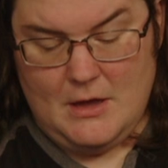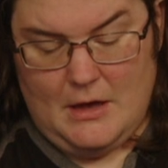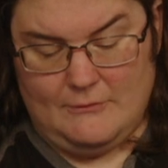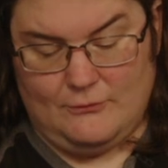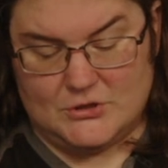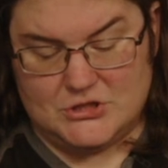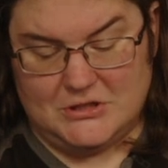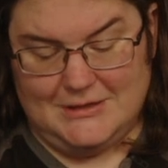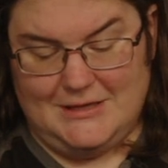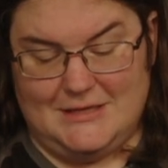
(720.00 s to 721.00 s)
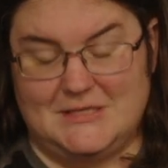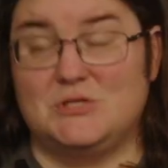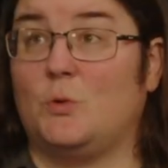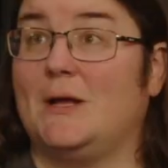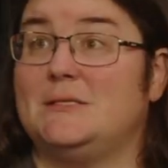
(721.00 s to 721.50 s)
Unfortunately, the
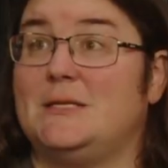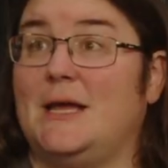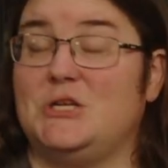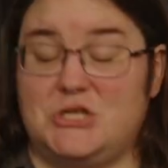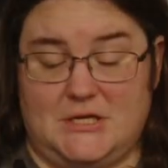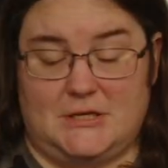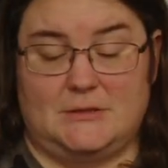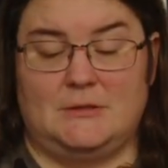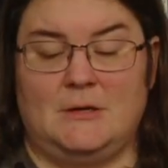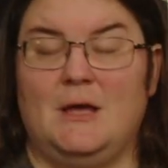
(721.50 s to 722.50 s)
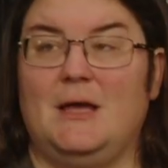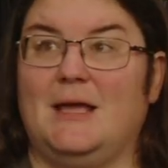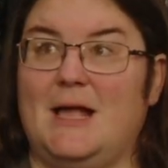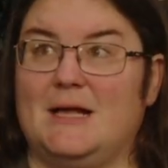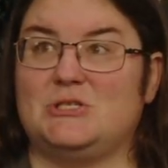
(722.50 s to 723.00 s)
sorting station
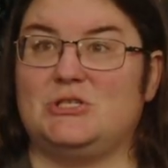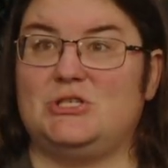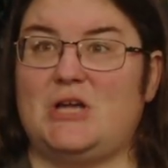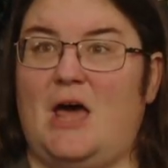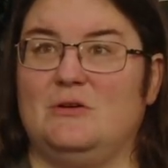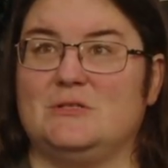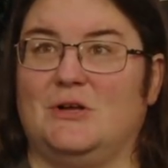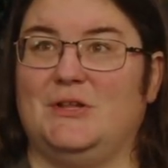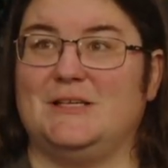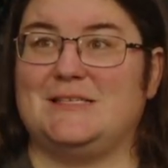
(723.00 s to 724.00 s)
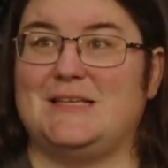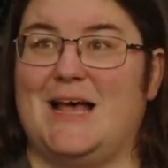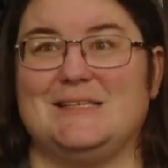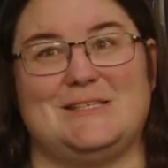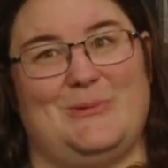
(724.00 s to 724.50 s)
cast shadows on this
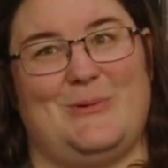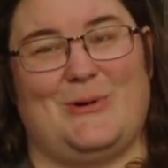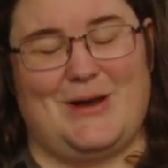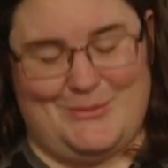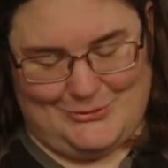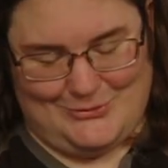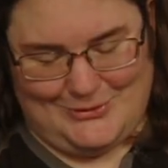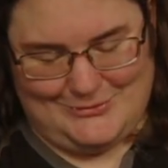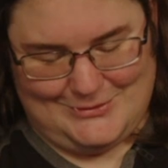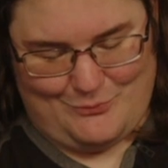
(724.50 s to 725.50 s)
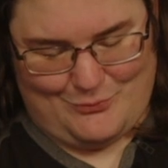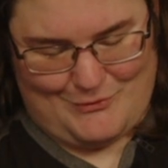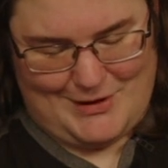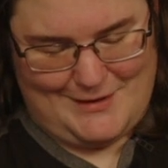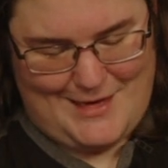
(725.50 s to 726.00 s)
set, so we weren't able to
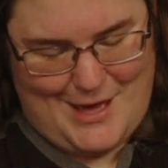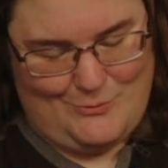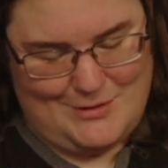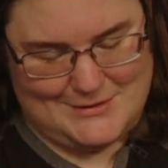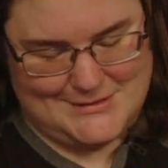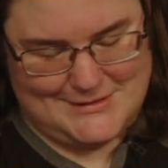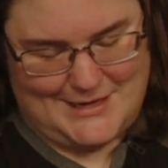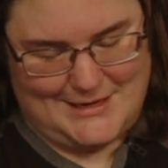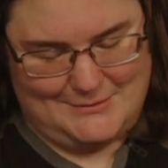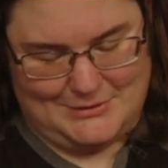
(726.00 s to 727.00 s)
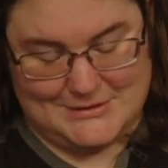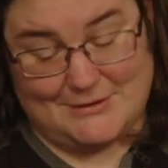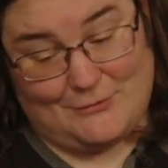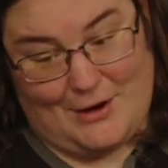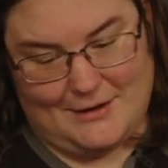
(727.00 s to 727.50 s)
bring that with us today. Plus, I
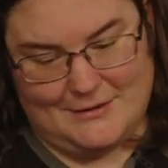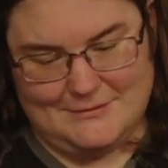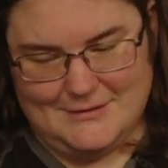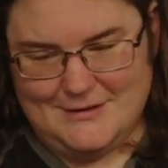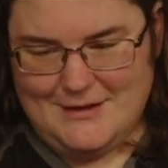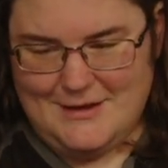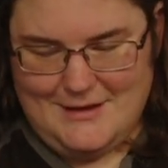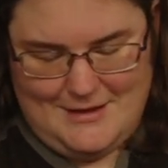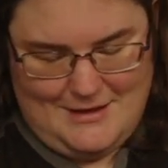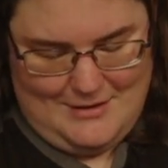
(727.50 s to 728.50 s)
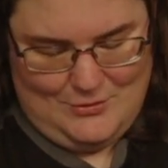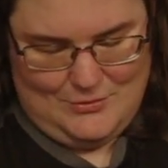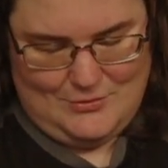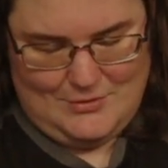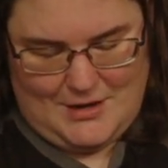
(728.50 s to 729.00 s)
forgot it.
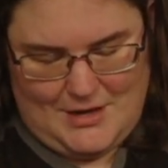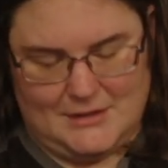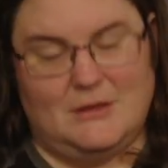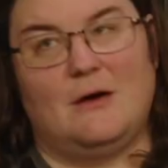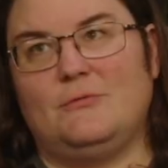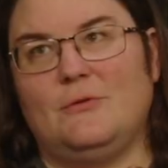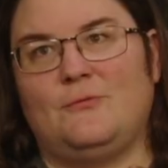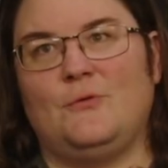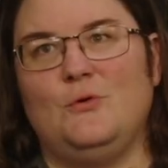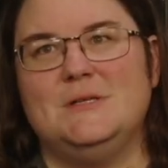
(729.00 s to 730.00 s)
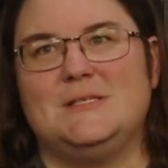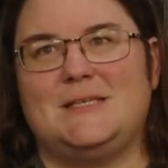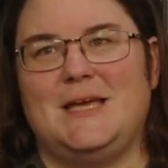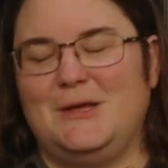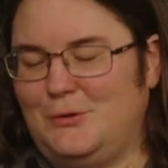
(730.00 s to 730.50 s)
I love LeFou in
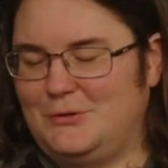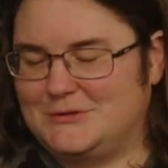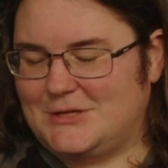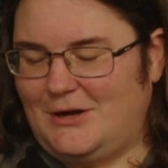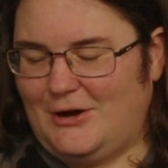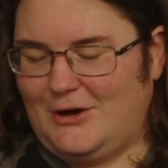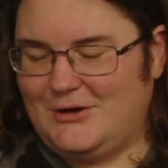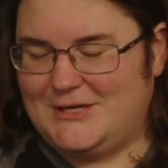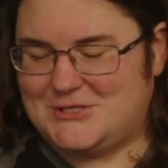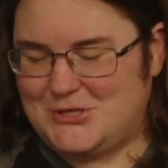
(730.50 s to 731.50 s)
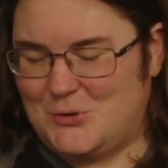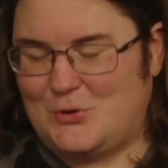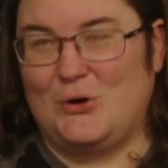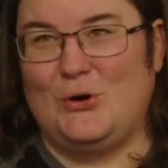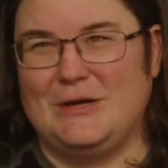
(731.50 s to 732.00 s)
Sealed. Oh, he's so
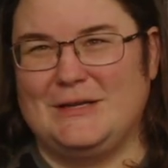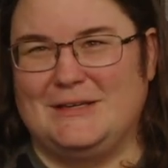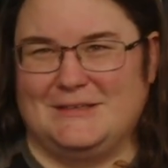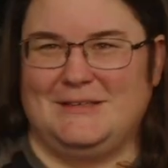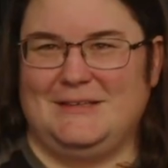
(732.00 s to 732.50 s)
good.